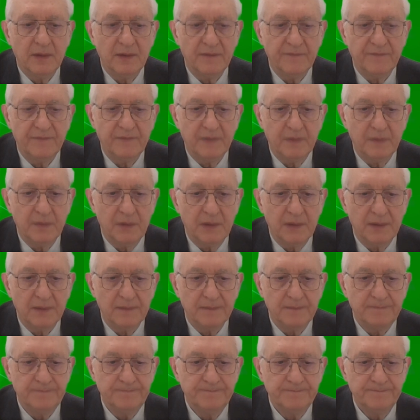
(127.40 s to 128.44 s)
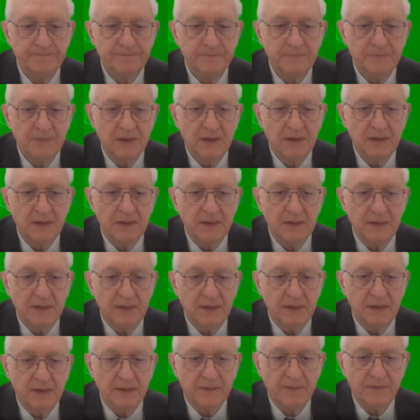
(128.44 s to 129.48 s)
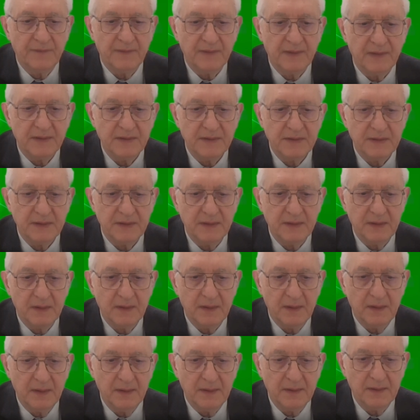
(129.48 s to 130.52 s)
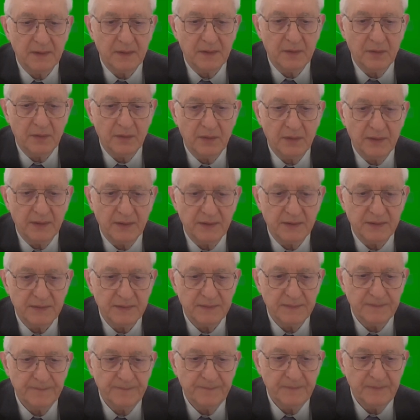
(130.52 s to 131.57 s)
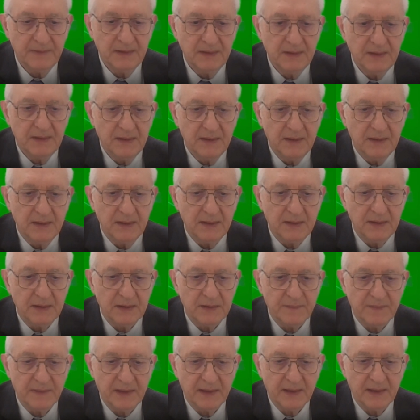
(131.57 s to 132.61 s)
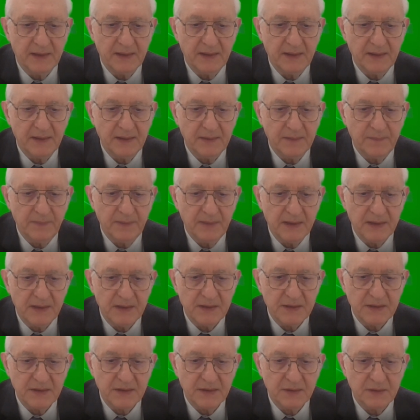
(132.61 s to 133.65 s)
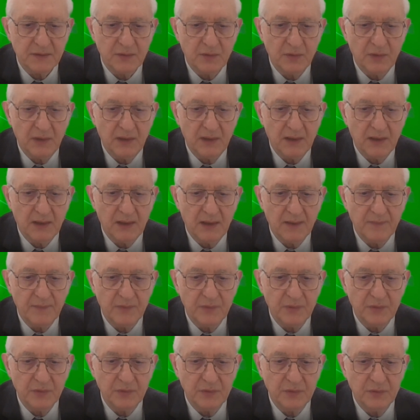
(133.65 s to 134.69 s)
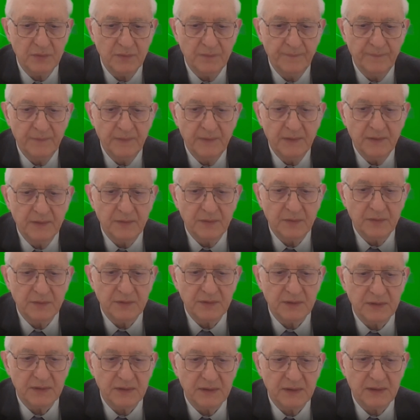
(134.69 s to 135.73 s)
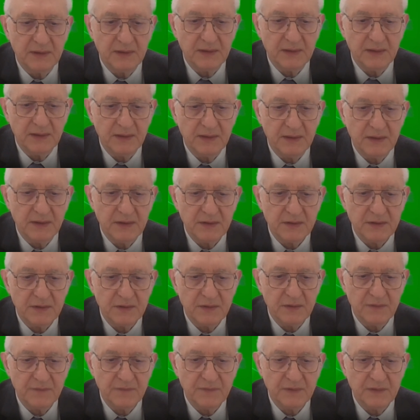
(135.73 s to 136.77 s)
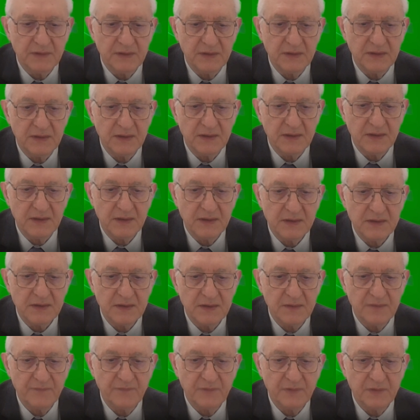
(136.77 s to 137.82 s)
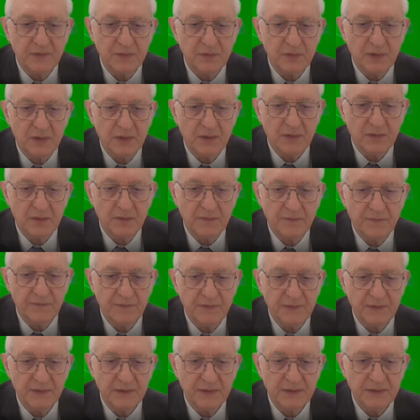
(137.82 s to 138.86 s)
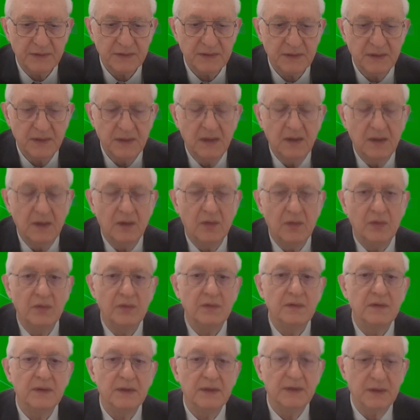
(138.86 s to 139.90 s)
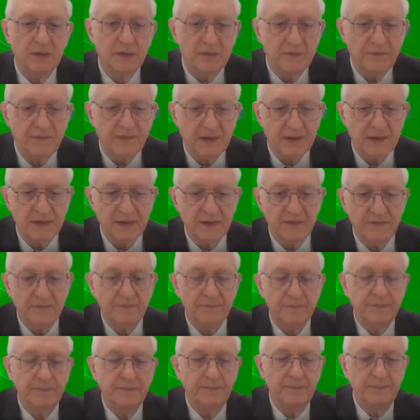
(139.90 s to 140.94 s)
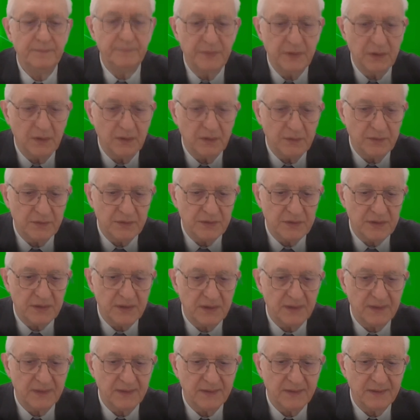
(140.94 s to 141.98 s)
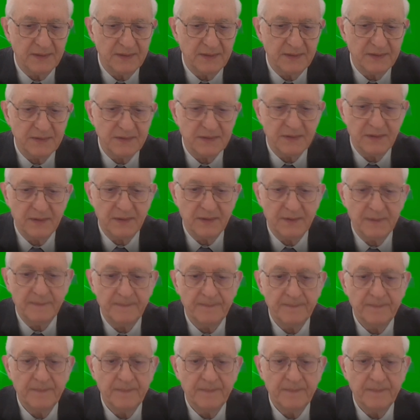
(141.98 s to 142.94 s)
everyone, dear friends and colleagues. It is my great pleasure to welcome you to the third edition of the International Virtual Conference on Innovative Biological Dentistry,